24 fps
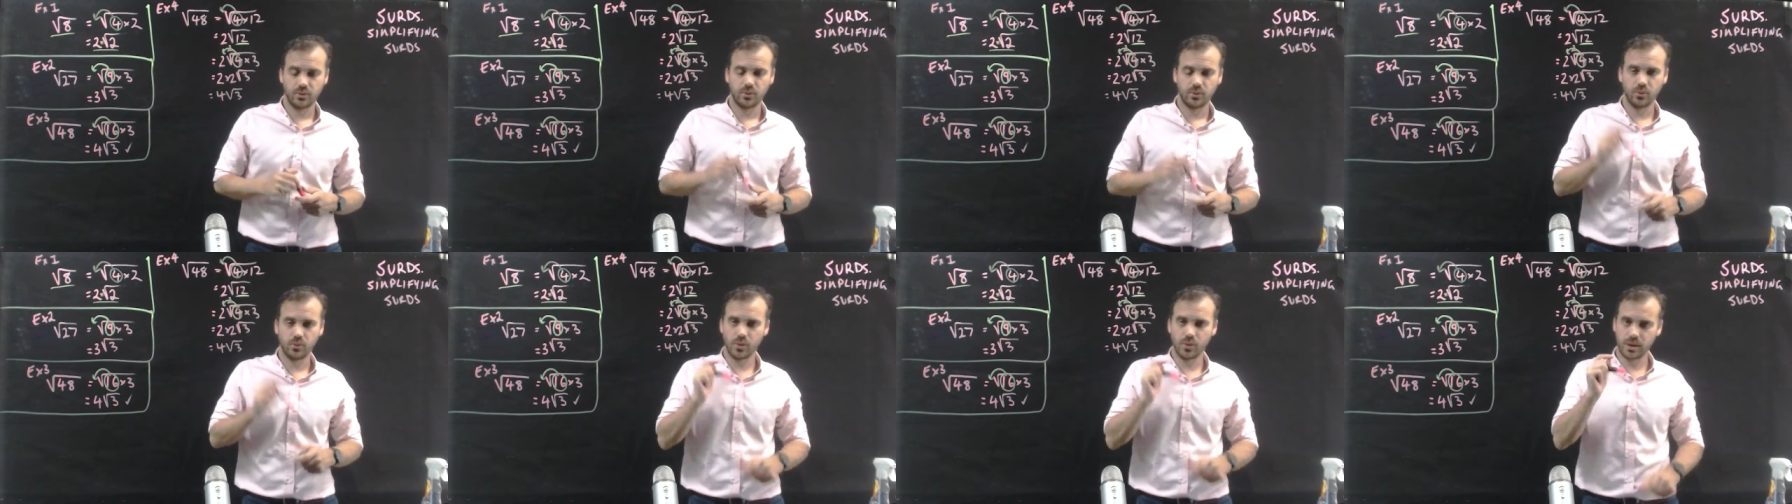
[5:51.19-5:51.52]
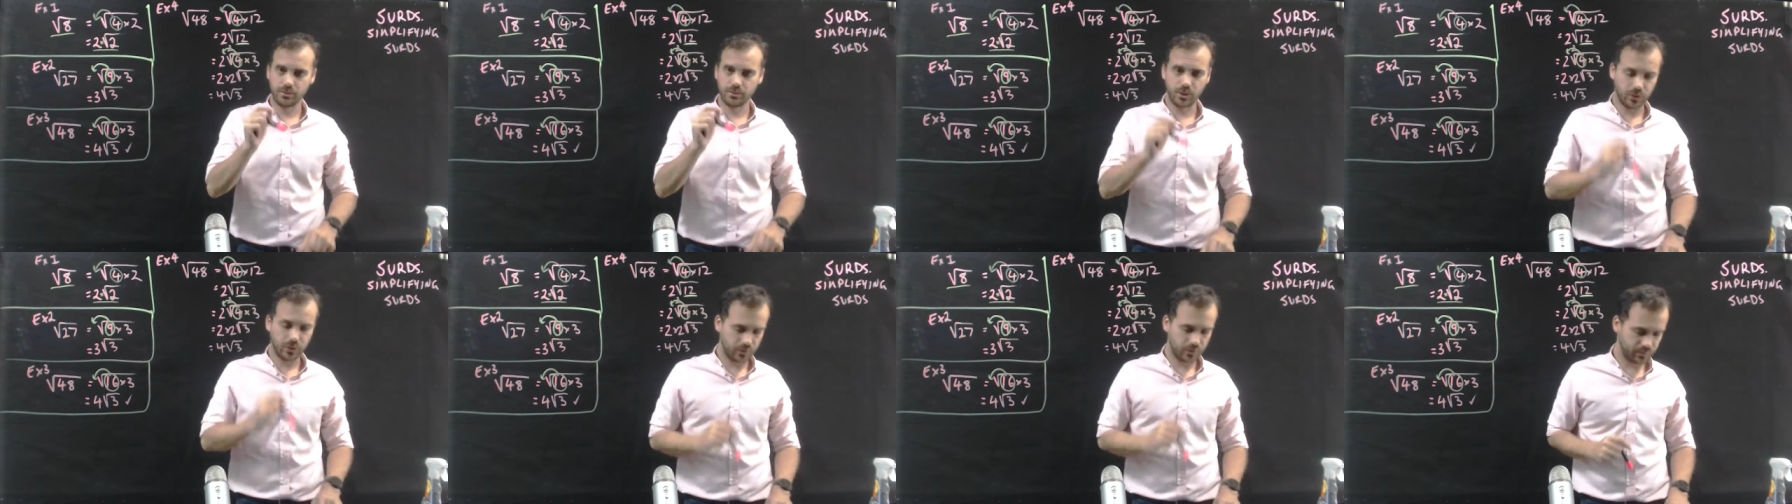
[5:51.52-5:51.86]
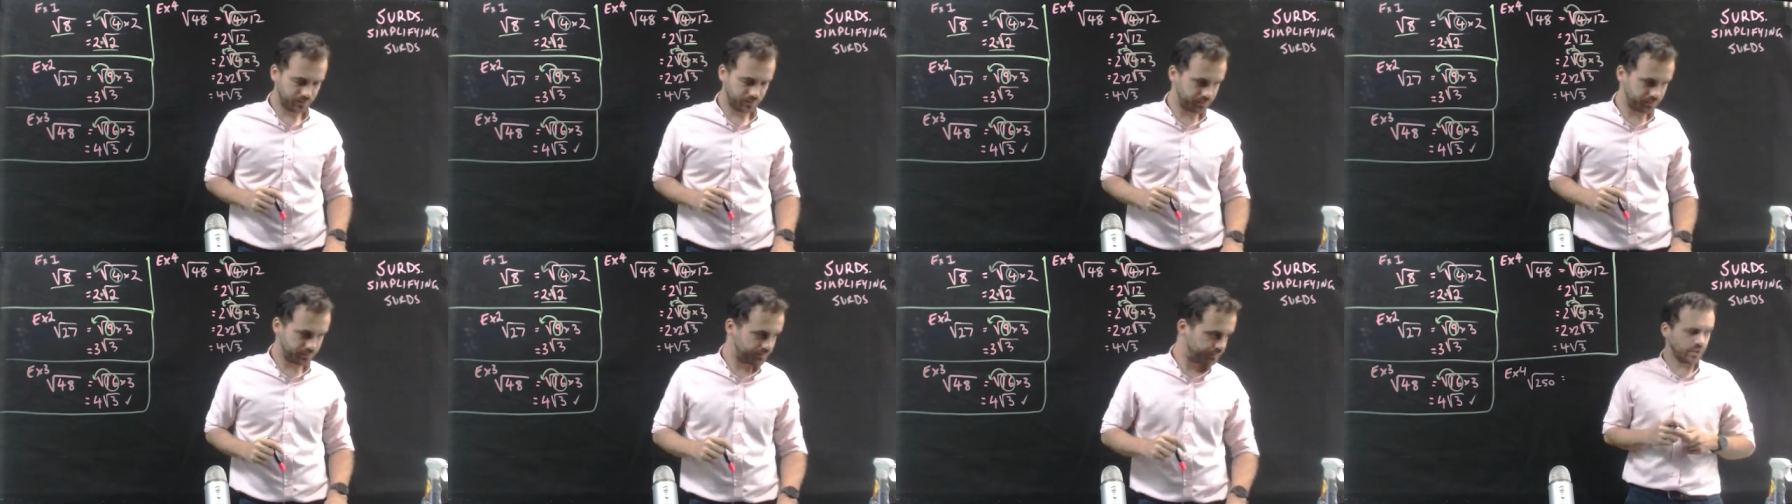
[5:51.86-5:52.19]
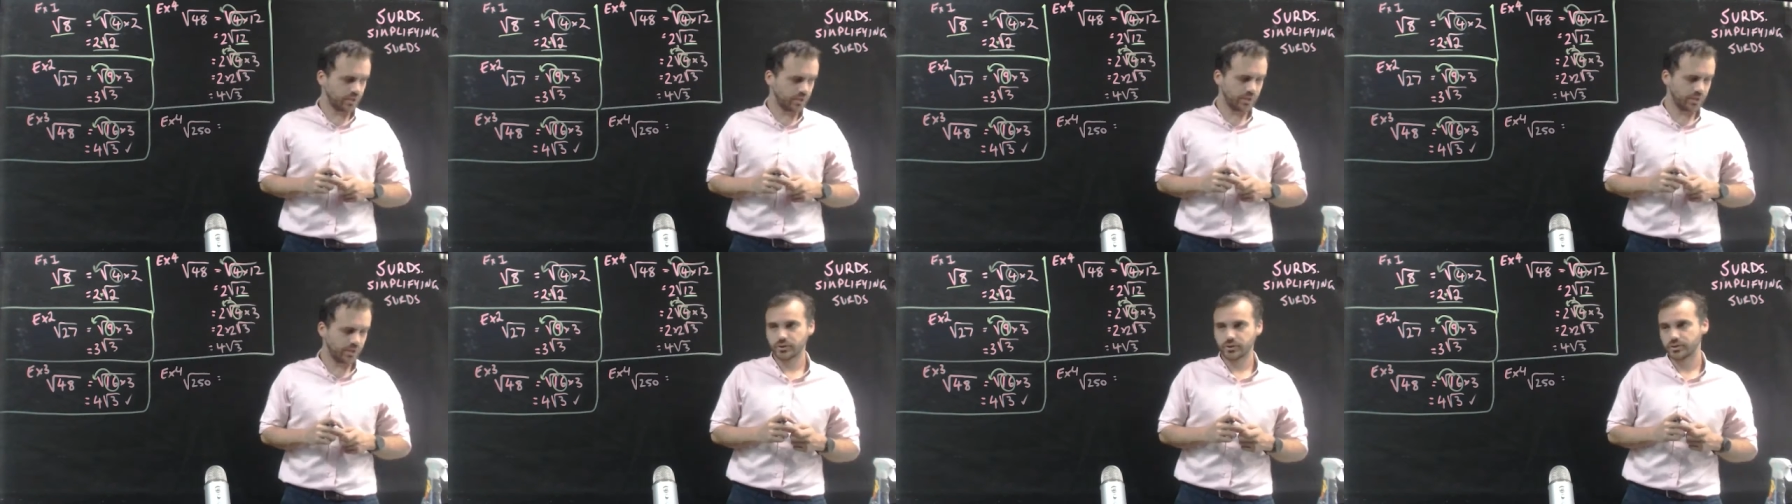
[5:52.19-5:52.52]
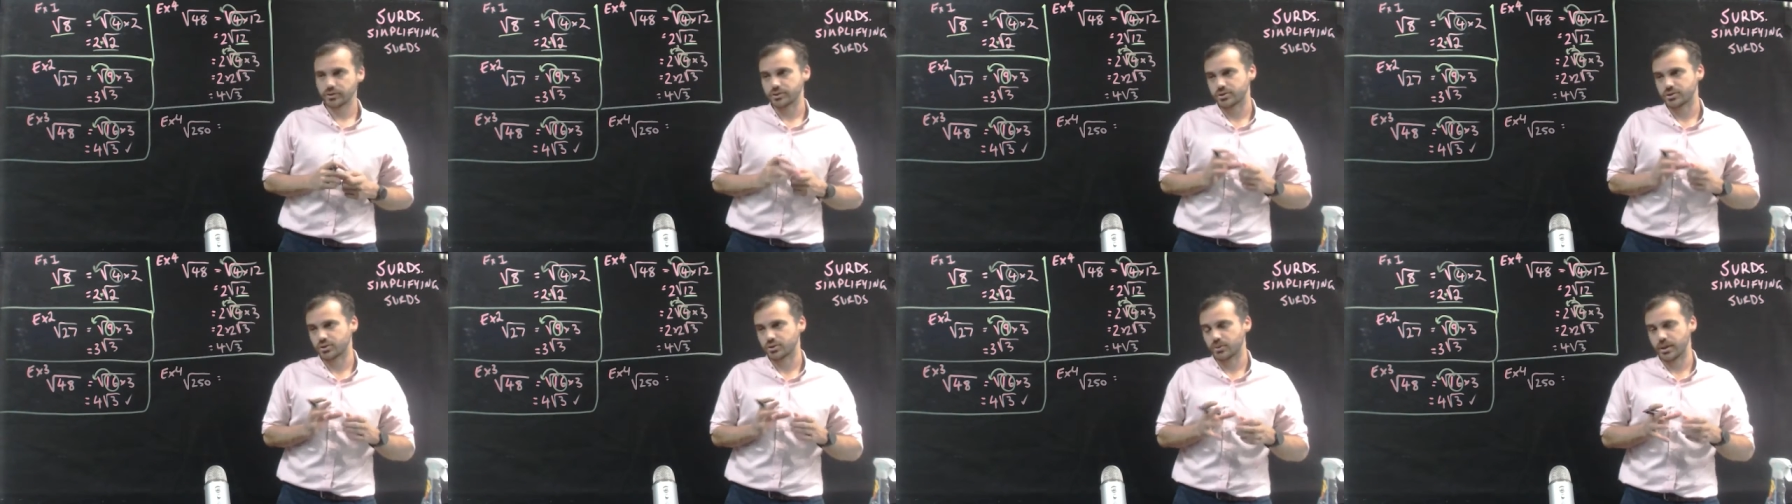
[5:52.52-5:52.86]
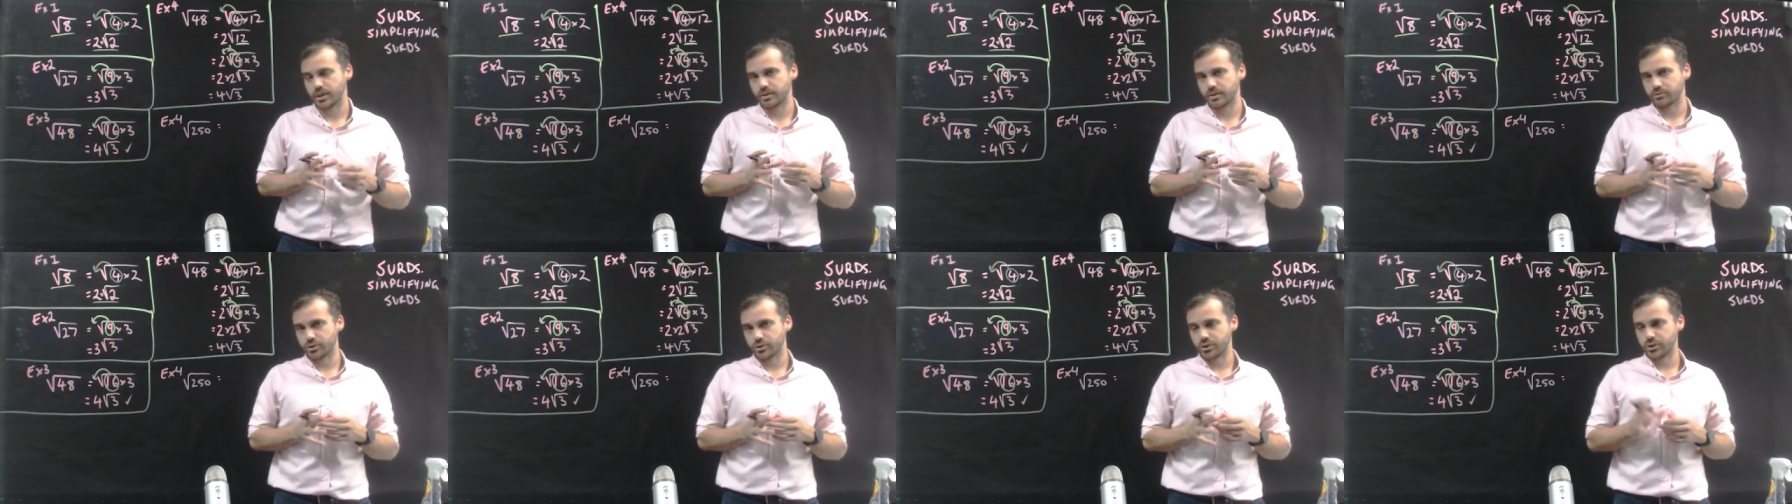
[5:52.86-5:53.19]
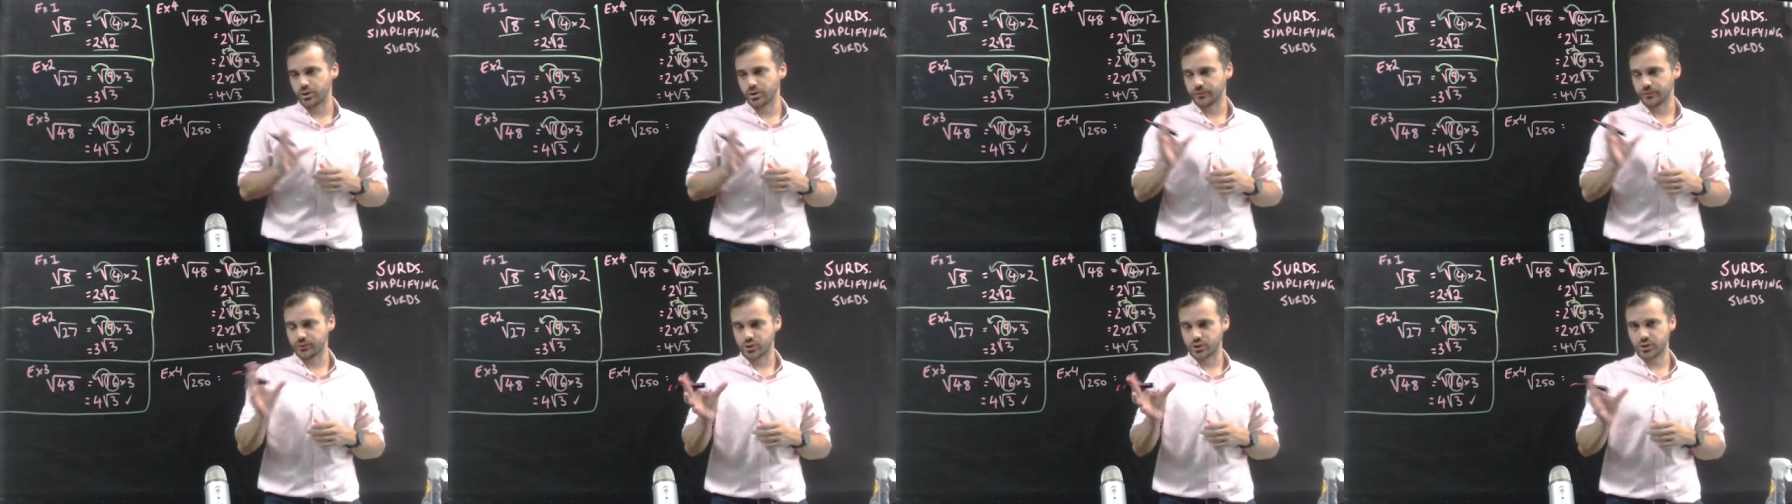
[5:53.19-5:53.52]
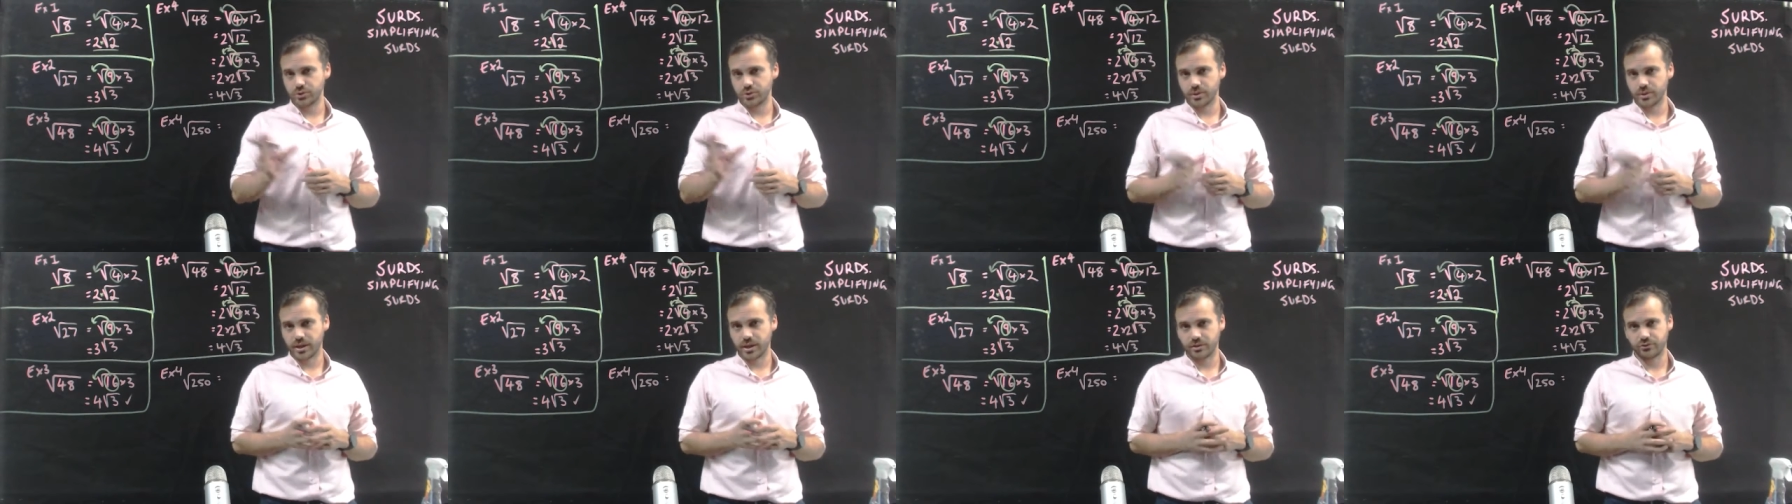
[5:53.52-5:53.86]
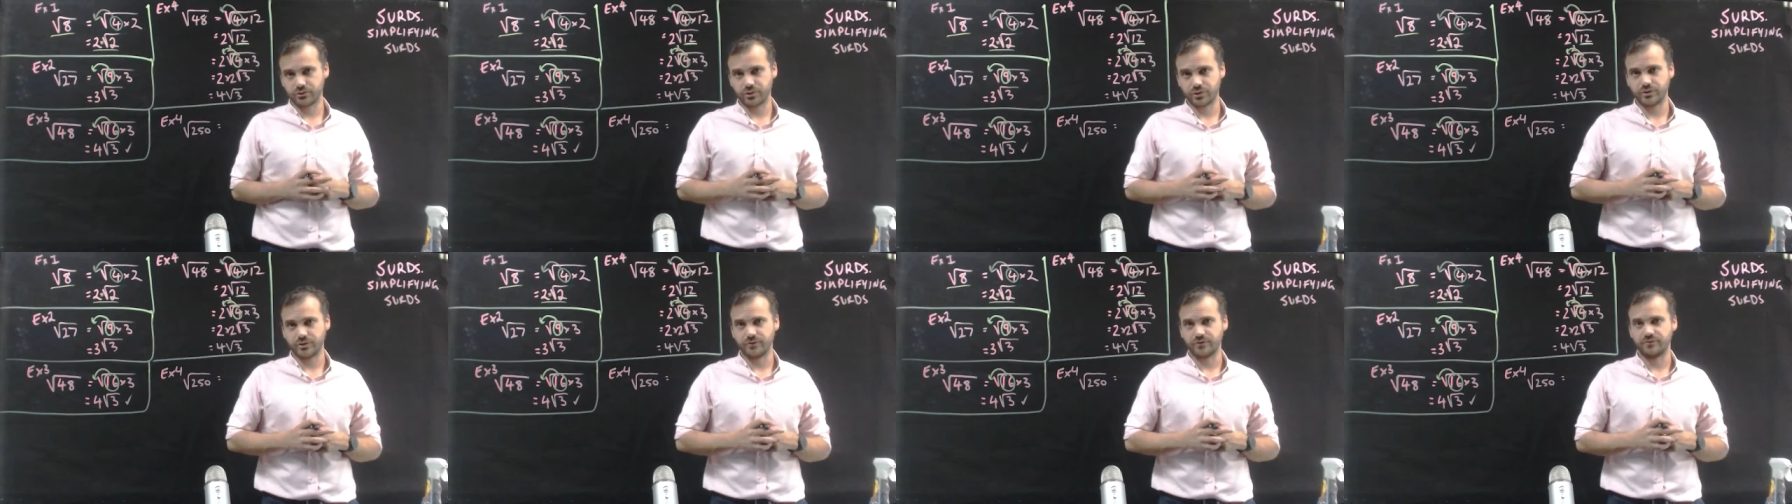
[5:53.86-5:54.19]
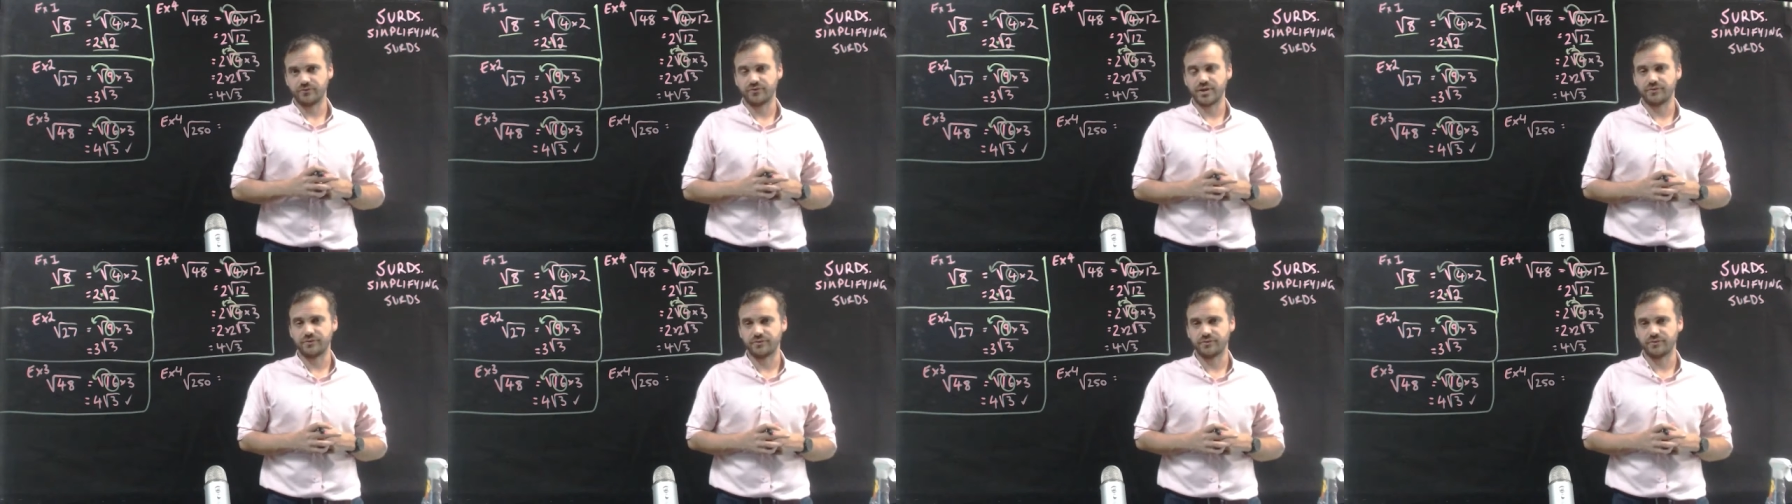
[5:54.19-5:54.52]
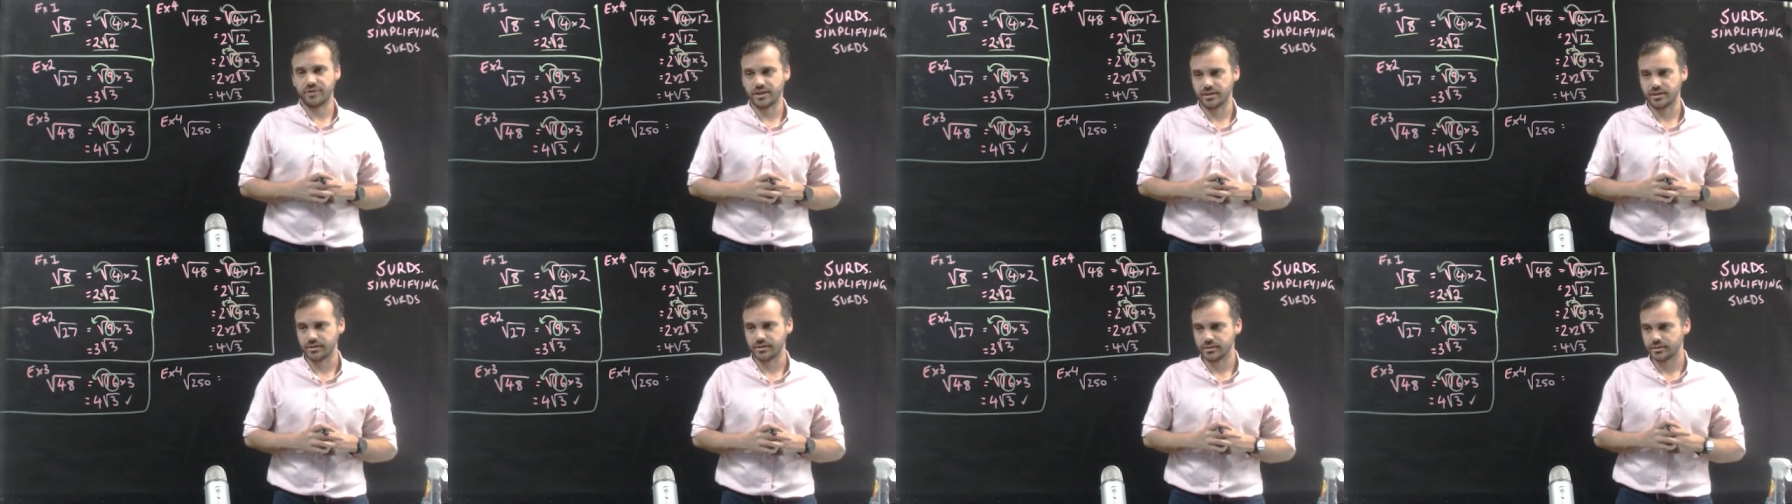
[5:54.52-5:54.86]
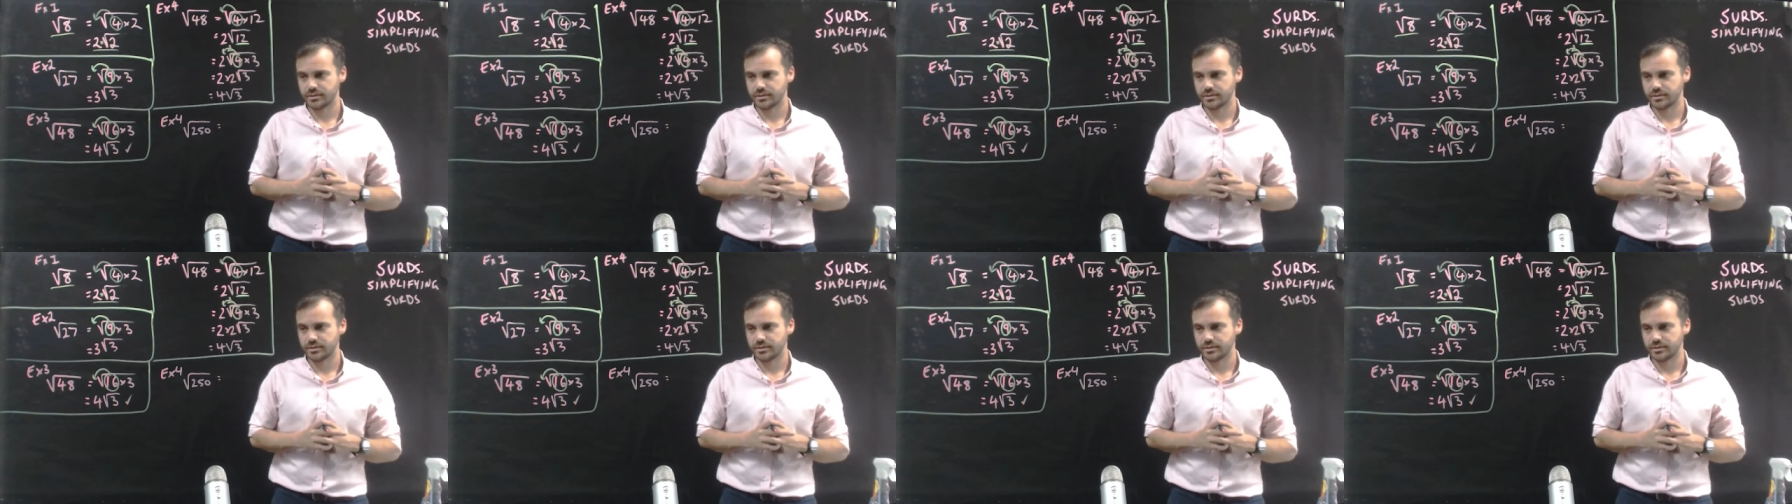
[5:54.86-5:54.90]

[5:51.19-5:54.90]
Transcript: One more. Here I've got the square root of 250.